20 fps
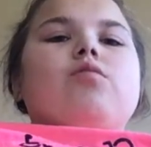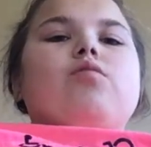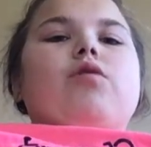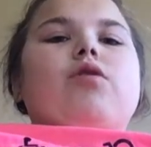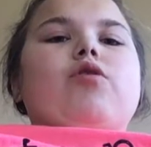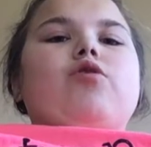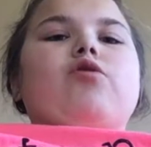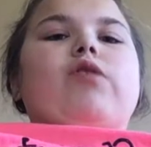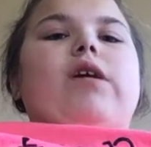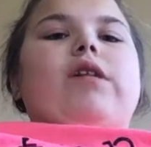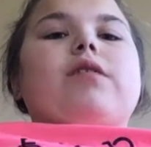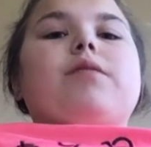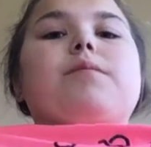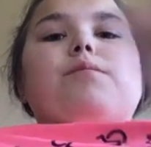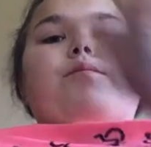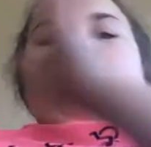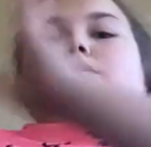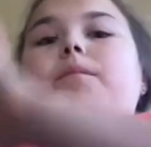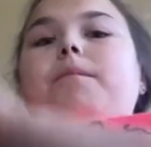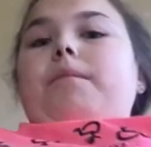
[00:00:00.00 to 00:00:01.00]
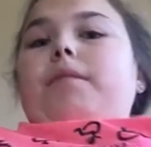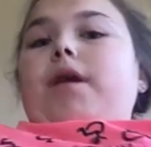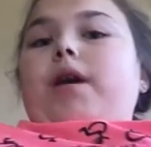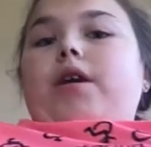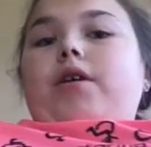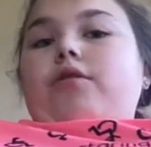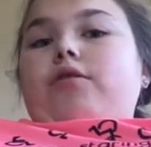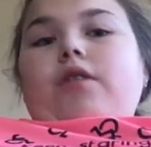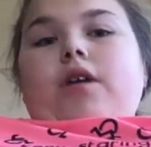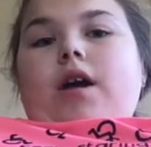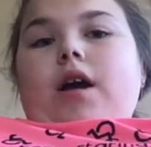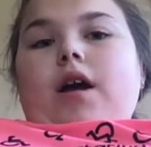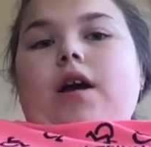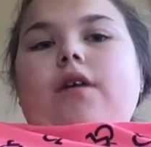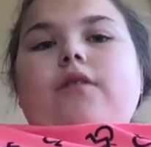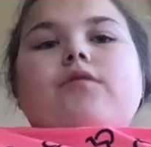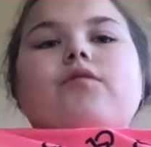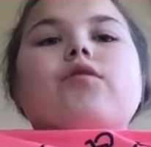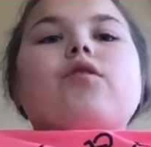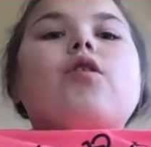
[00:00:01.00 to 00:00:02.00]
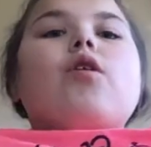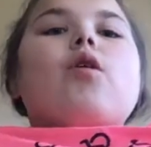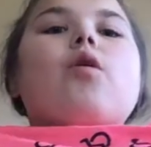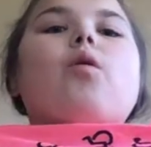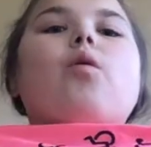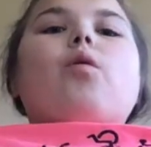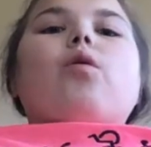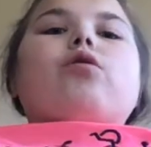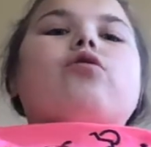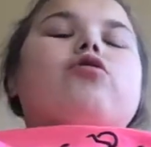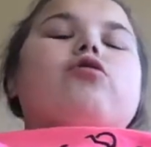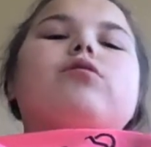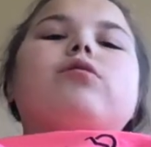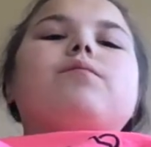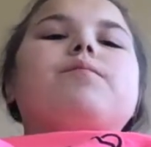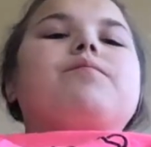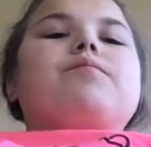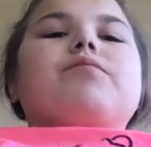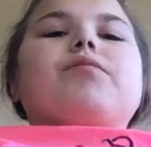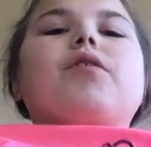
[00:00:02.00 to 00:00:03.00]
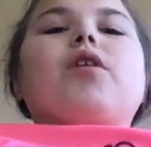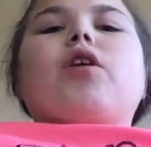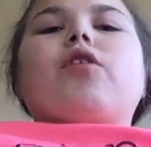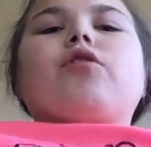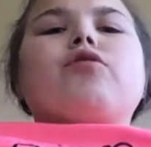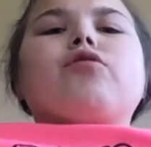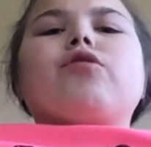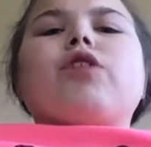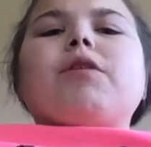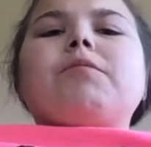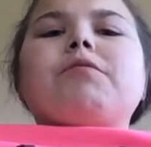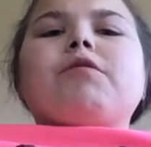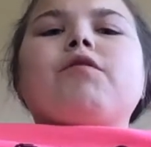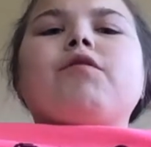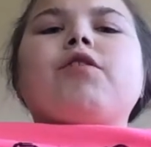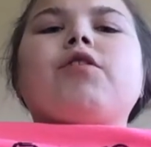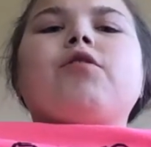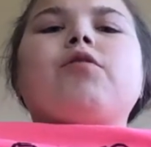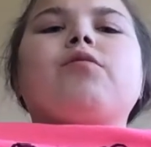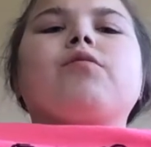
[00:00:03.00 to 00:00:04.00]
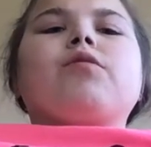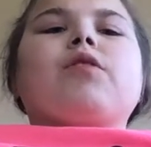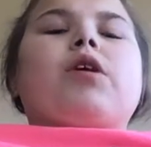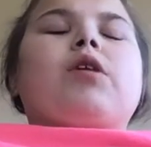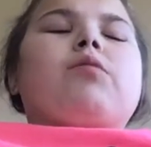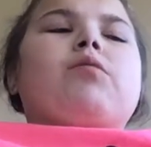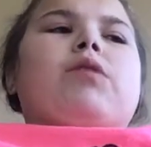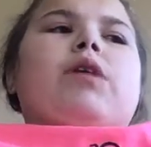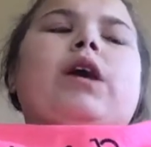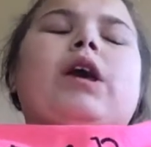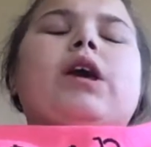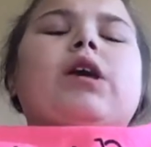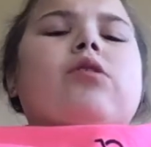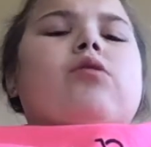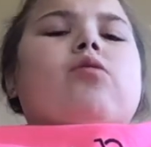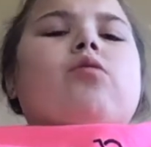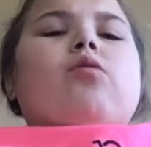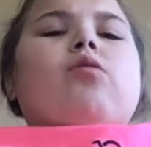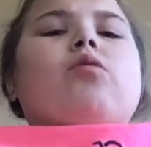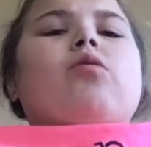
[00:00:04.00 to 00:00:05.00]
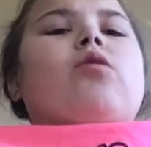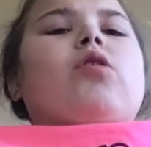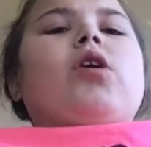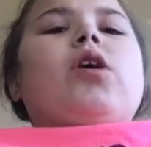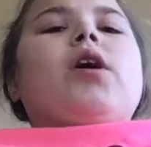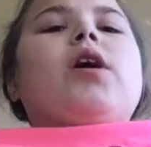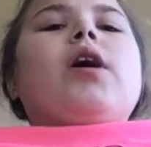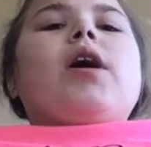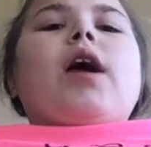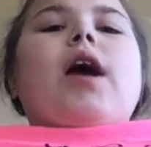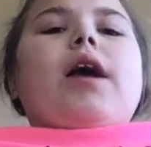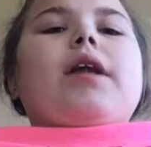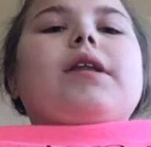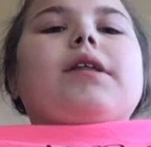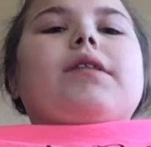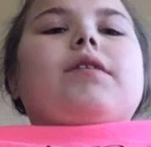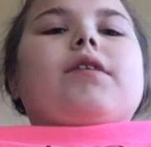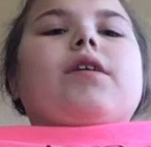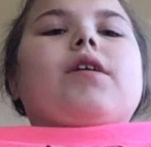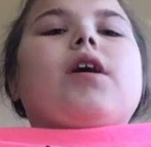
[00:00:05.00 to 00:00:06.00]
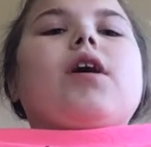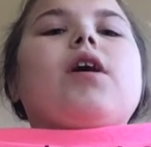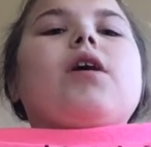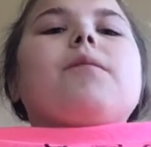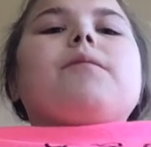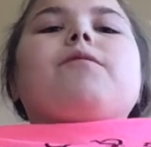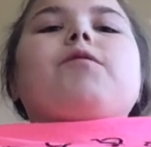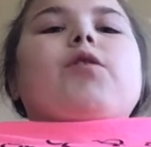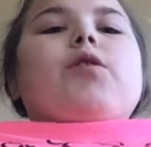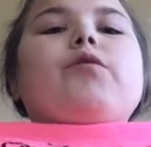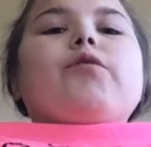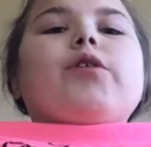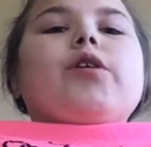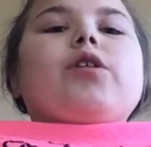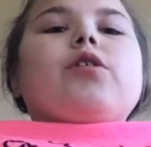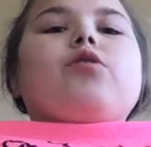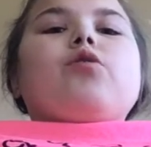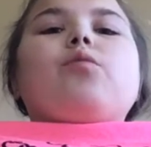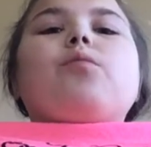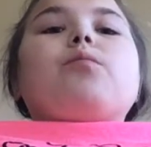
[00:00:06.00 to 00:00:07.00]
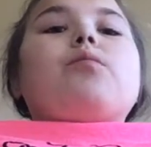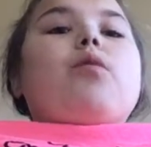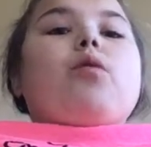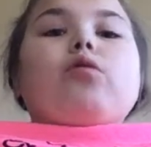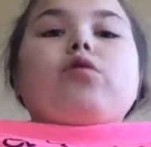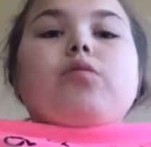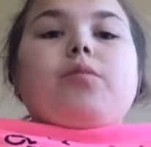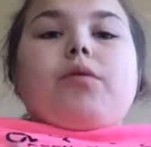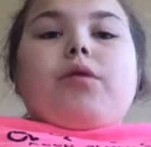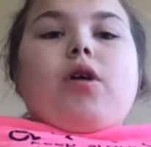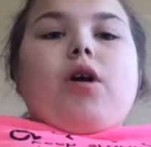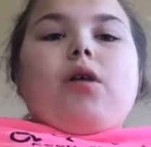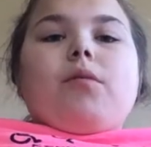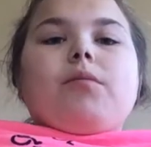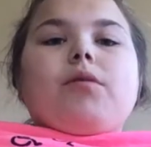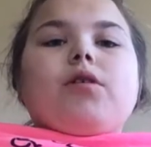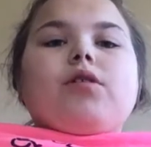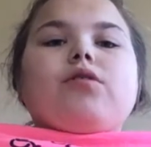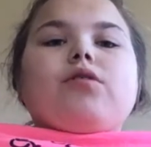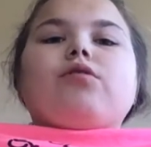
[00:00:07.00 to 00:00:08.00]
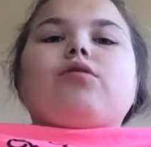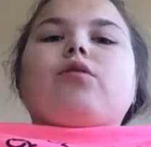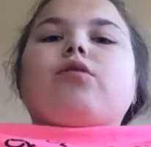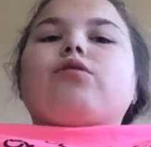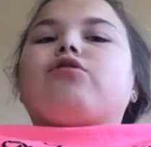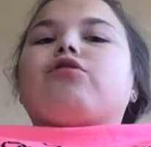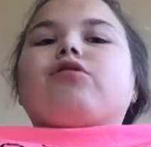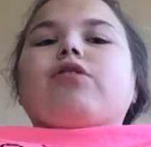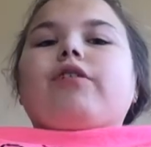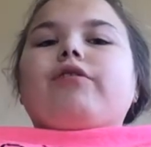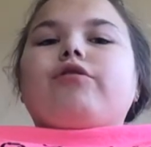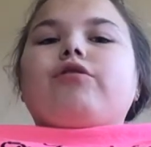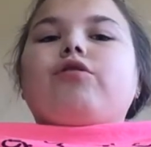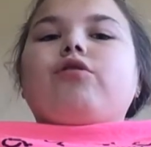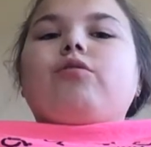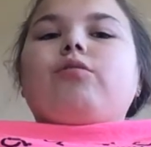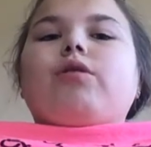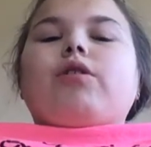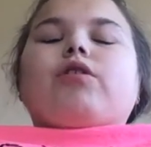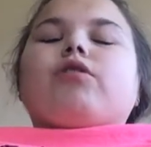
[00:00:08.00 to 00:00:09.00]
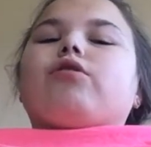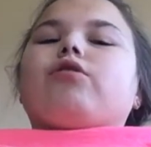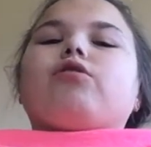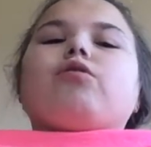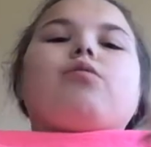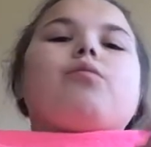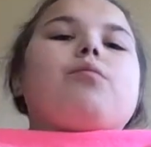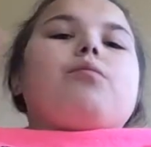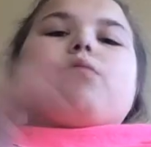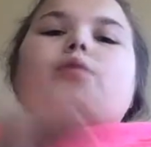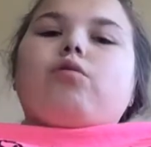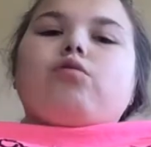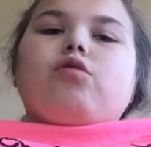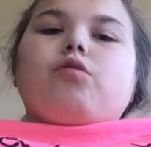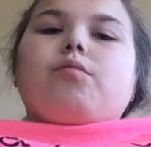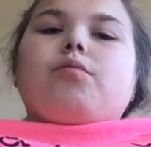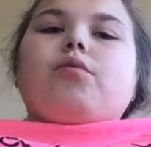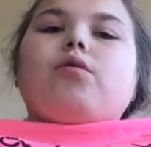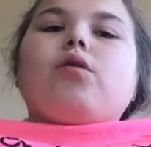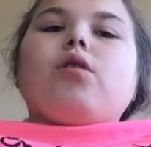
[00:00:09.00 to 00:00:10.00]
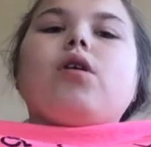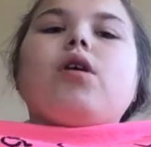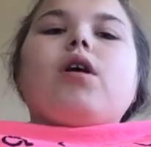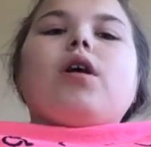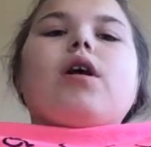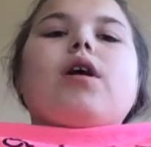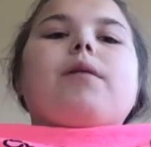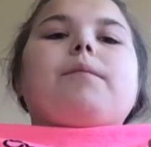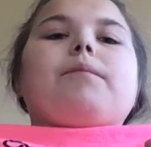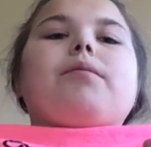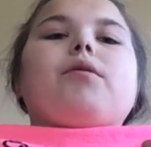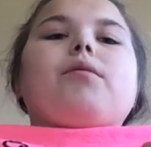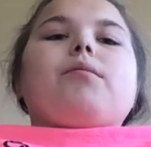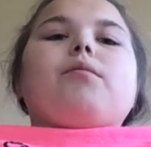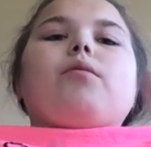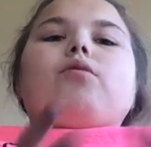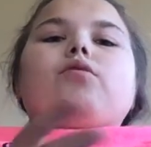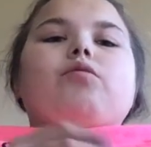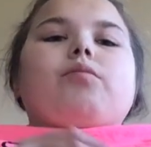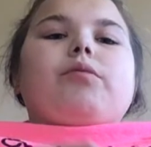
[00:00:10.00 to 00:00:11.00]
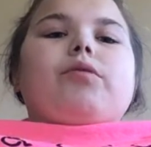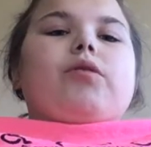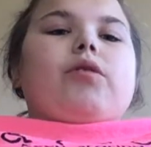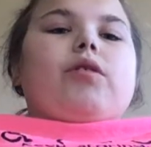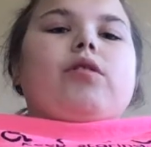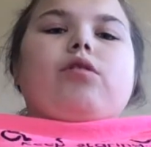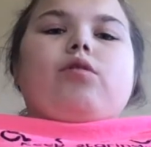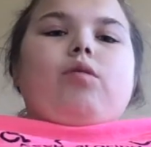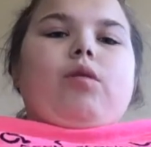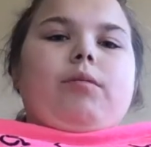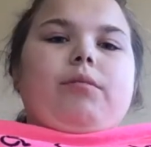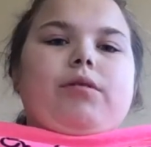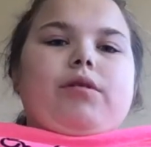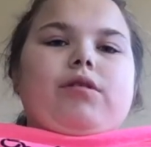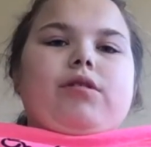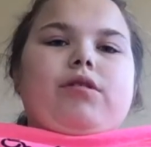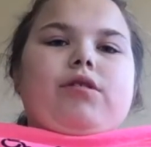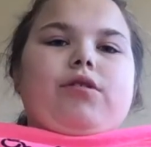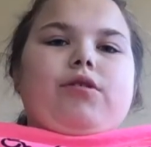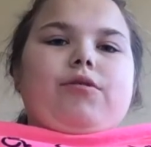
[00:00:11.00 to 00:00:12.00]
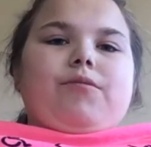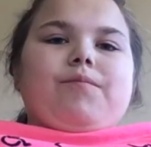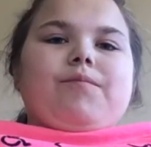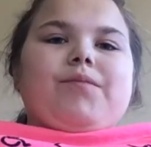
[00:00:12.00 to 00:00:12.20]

Whether that's more Minecraft or just other types of videos like with Hazel or anything. Feel free to do multiple comments. You don't just have to do one. You can do multiple and put multiple things you want me to do.